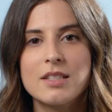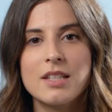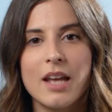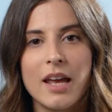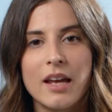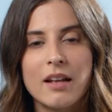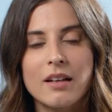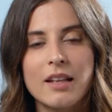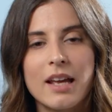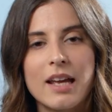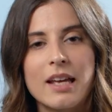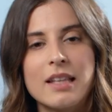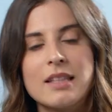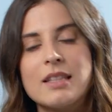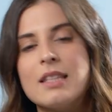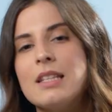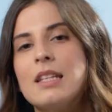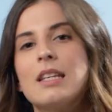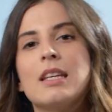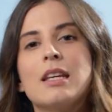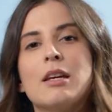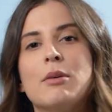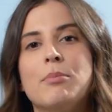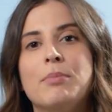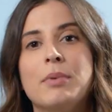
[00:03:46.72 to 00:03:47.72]
Dale had
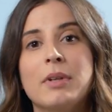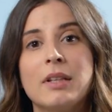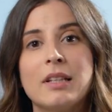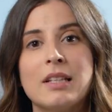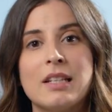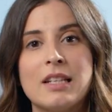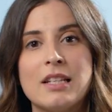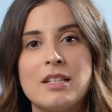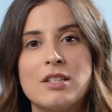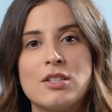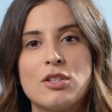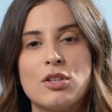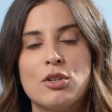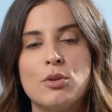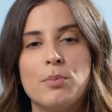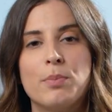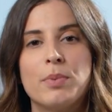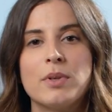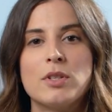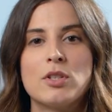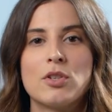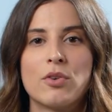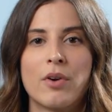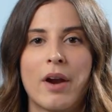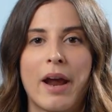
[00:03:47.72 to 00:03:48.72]
the ability to
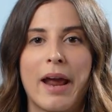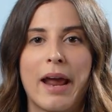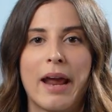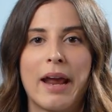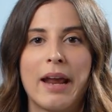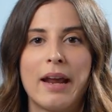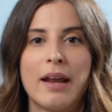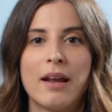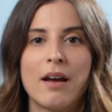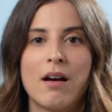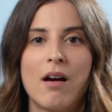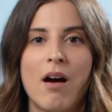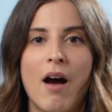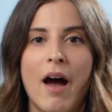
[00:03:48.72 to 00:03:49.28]
portray